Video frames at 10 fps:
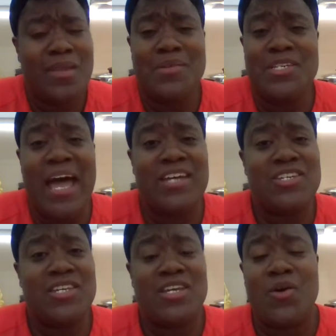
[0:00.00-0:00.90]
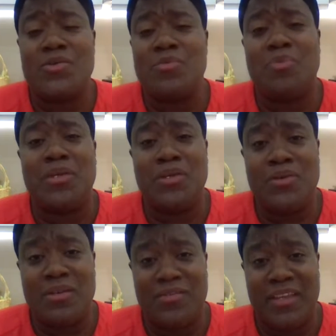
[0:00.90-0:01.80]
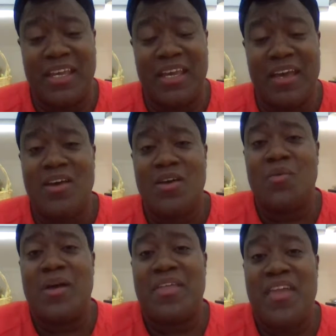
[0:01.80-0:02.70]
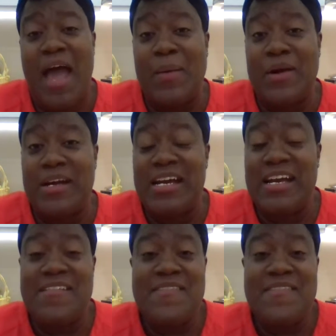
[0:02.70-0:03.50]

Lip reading: which actually goes beautifully with our